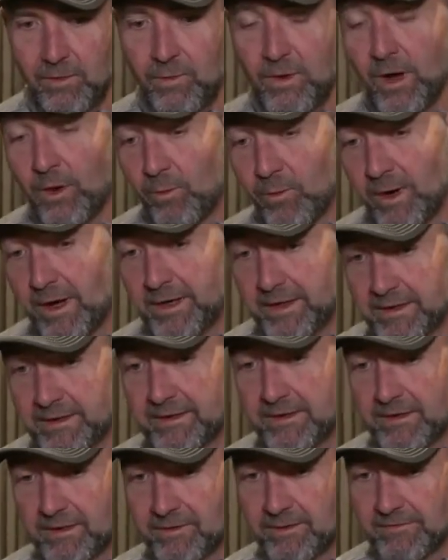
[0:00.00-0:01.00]
Well, one,
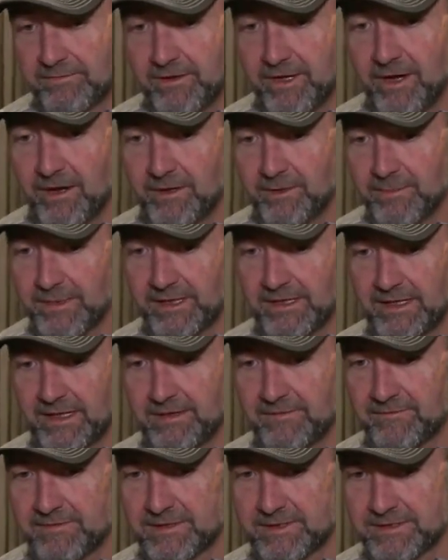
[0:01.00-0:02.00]
you know, if Connor
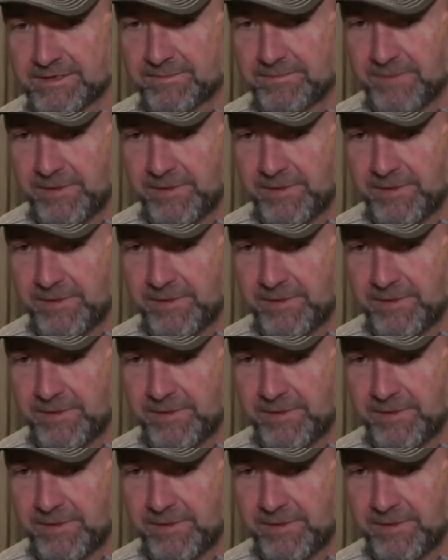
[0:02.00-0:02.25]
McDavid's